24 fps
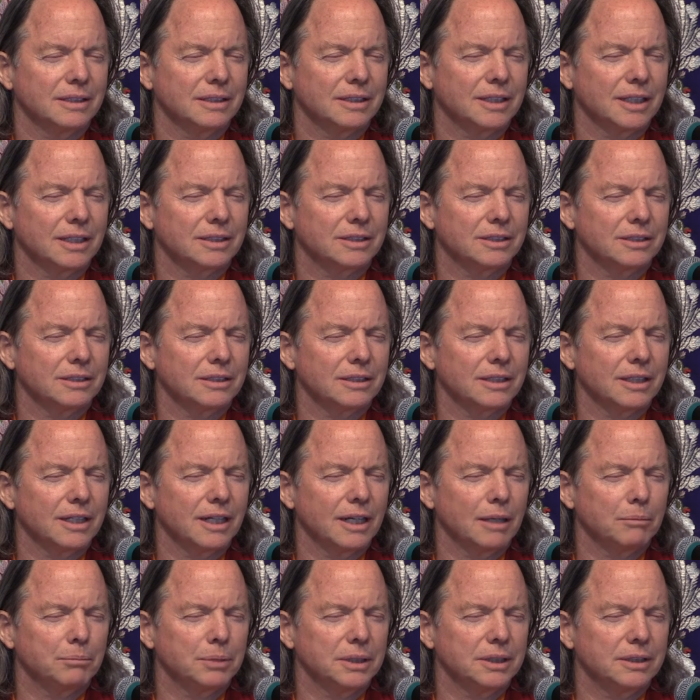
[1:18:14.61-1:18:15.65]
that you're
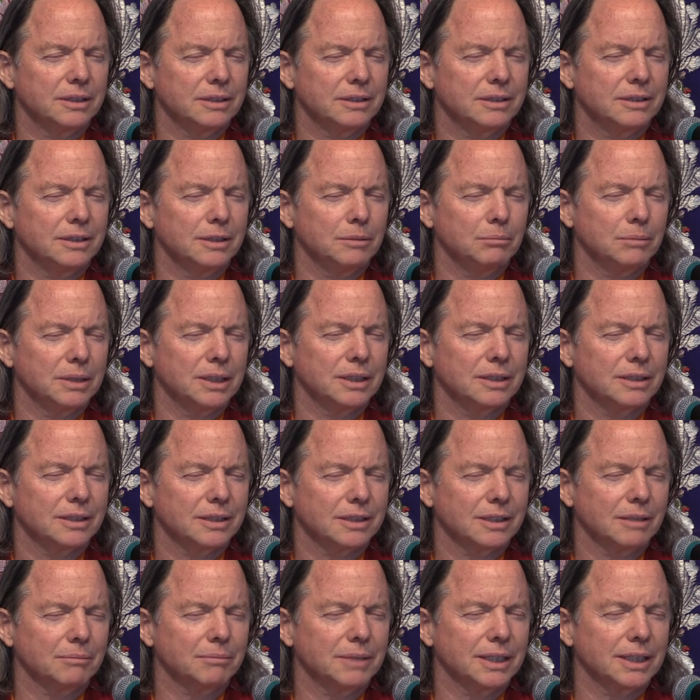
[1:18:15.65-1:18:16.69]
happy to see me.
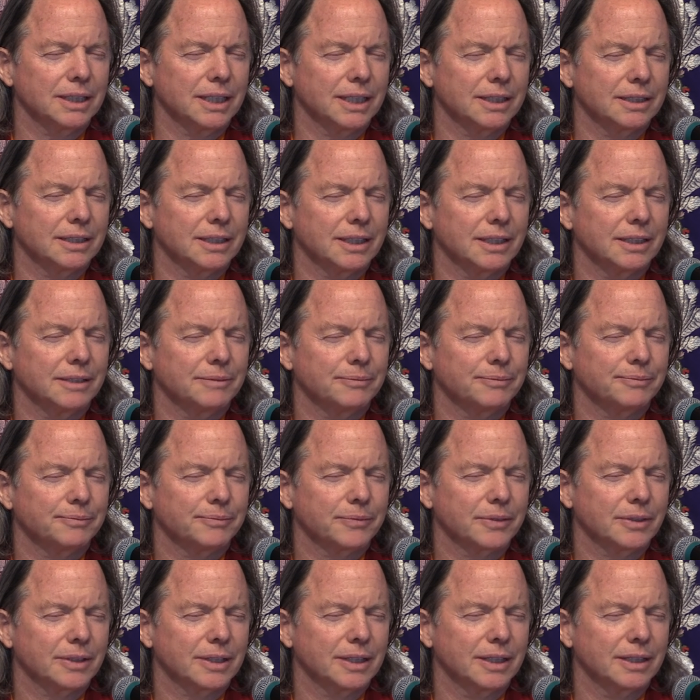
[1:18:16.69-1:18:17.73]
Something like that.
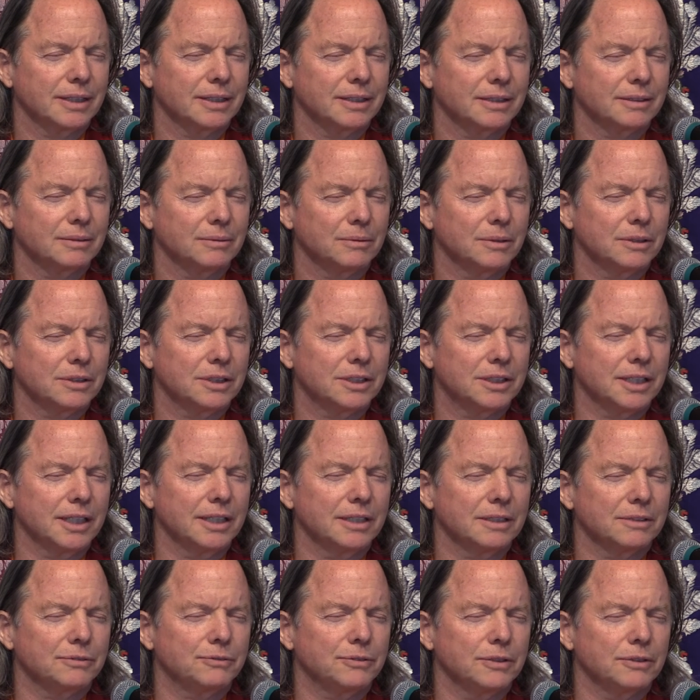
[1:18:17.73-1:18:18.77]
Okay, we'll stay
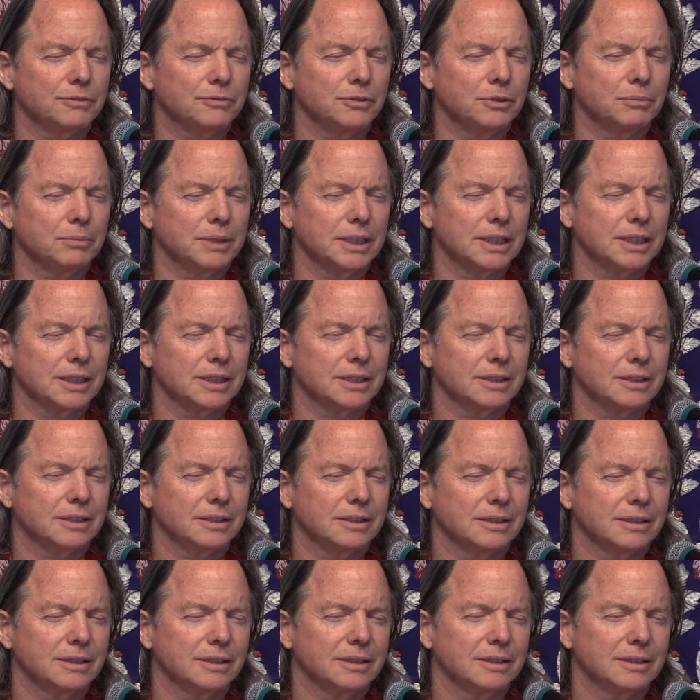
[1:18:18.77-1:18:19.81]
here for a few minutes.
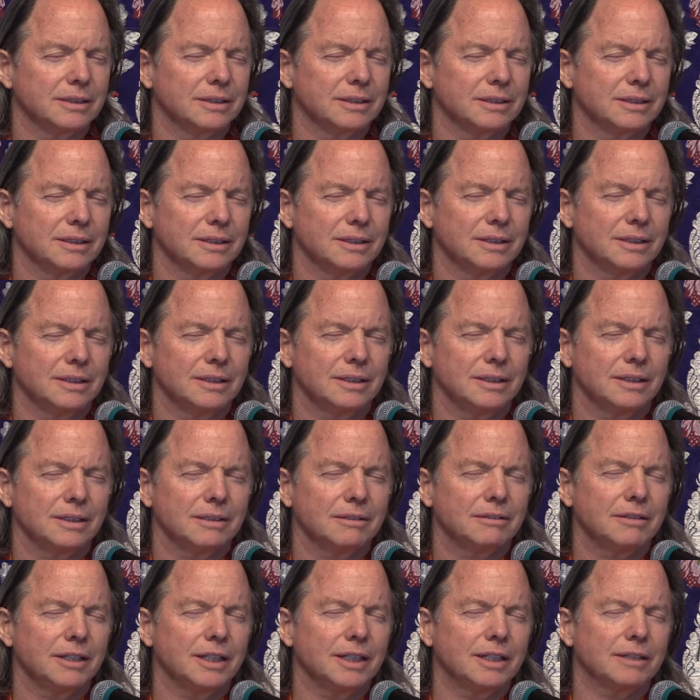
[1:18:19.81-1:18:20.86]

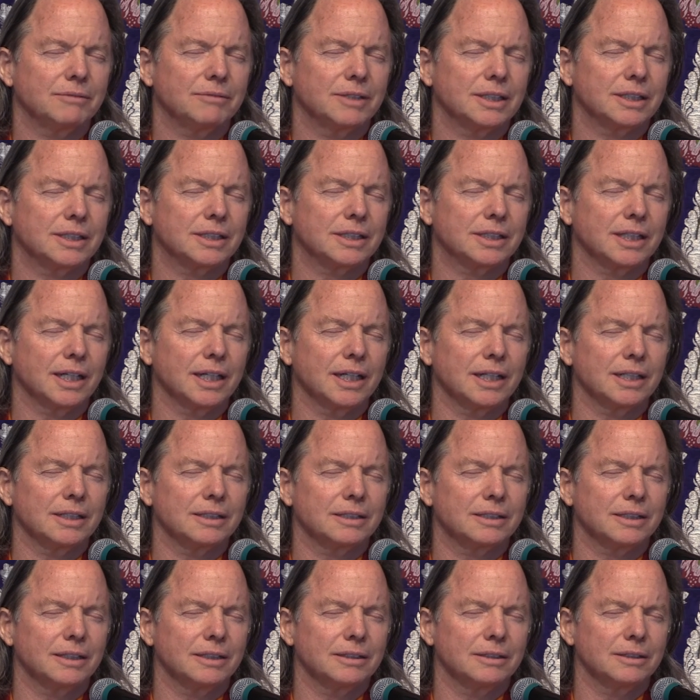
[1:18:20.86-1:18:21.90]
Think of the
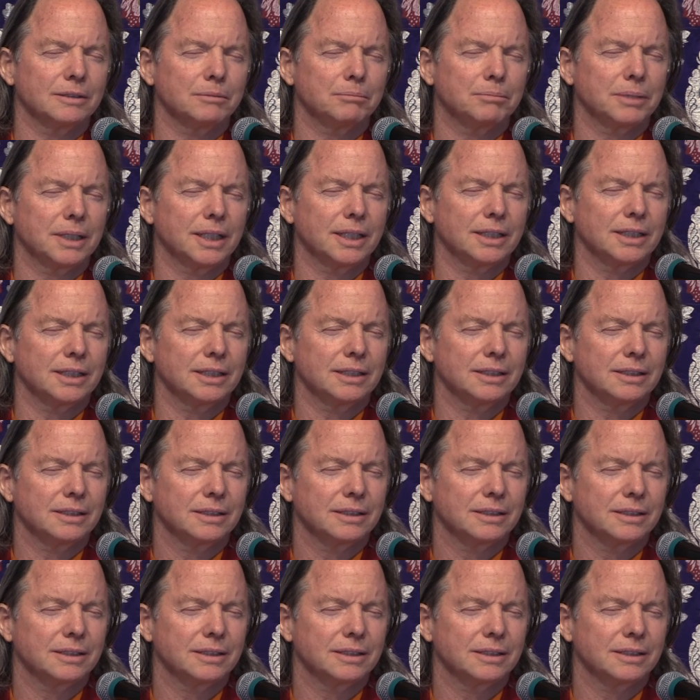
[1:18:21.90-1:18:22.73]
signs on your body